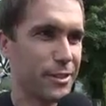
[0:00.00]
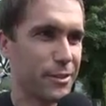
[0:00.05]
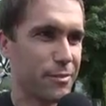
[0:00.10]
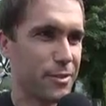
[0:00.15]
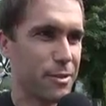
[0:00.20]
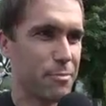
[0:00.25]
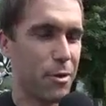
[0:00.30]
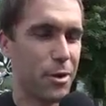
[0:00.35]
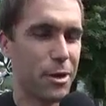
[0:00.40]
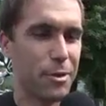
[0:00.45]
you got to
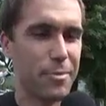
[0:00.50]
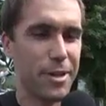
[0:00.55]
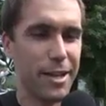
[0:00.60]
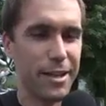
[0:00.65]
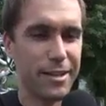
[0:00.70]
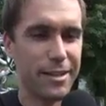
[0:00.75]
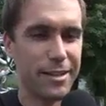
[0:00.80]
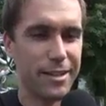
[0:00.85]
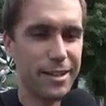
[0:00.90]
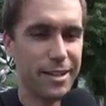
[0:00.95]
remind him
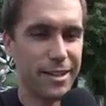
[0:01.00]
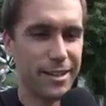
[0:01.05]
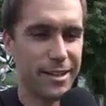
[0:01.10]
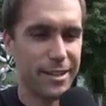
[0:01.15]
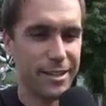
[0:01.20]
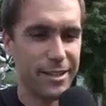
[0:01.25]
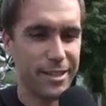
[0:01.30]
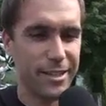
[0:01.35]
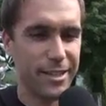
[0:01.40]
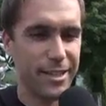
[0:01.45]
that and uh,
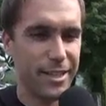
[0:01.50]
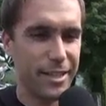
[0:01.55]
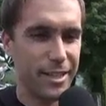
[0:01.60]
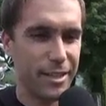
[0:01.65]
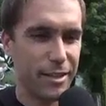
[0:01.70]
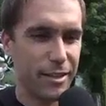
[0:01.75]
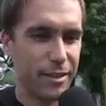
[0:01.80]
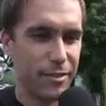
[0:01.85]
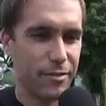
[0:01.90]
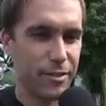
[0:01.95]

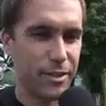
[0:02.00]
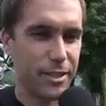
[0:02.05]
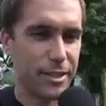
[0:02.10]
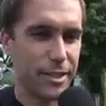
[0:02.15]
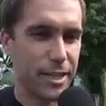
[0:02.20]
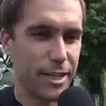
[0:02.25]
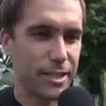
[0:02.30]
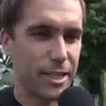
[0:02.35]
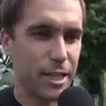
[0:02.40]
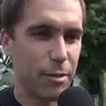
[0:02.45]
fill his
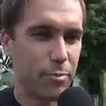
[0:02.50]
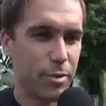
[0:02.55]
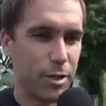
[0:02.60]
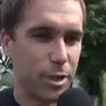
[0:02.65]
legs up,